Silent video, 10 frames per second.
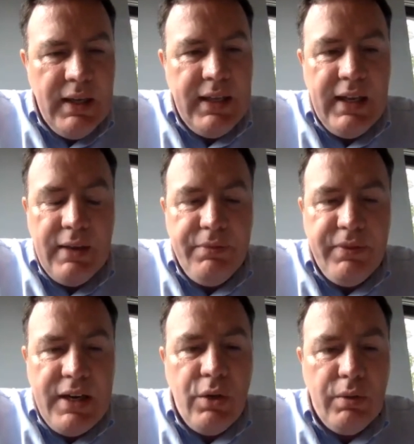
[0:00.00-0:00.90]
They have
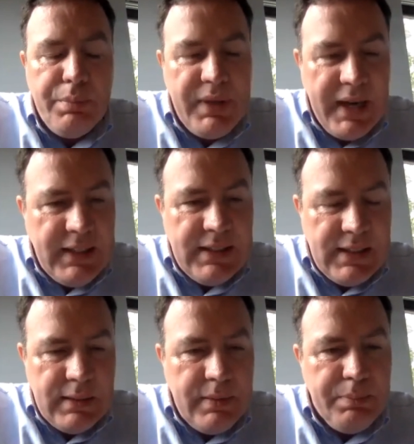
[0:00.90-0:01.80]
very good
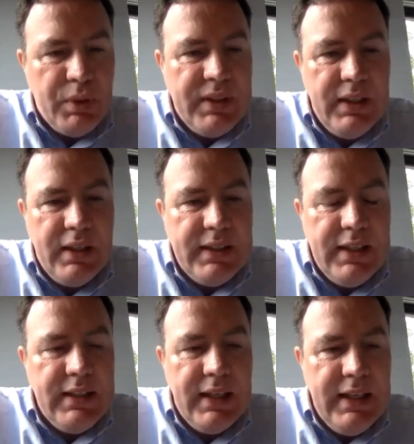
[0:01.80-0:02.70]
practices, but I
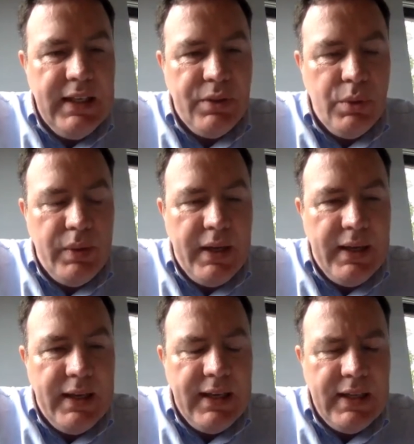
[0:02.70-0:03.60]
think they need to
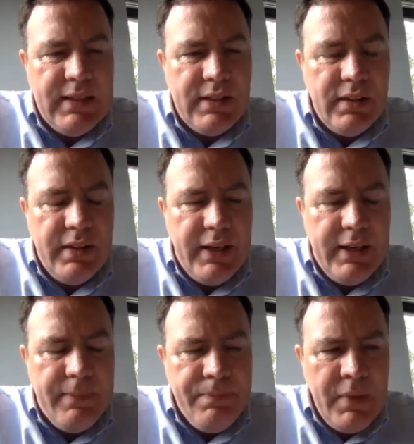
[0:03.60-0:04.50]
enhance
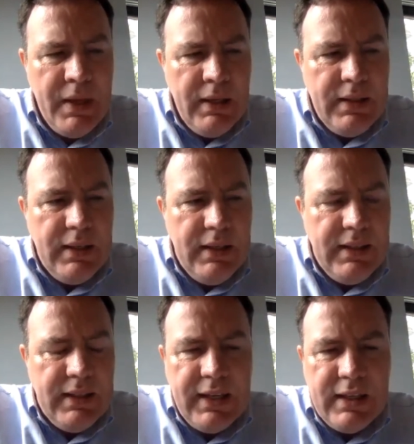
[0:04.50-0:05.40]

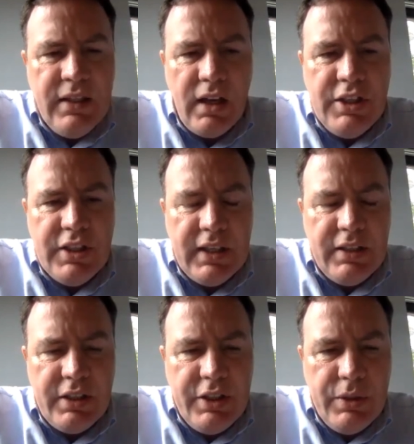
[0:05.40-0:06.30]
the technology that
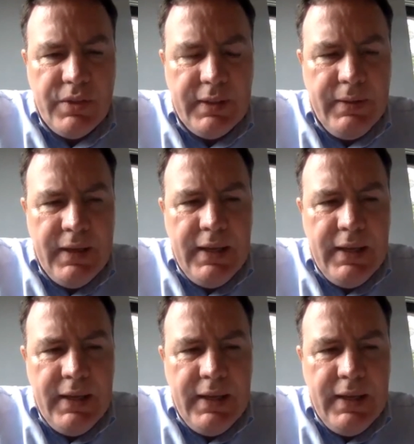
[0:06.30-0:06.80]
they're using.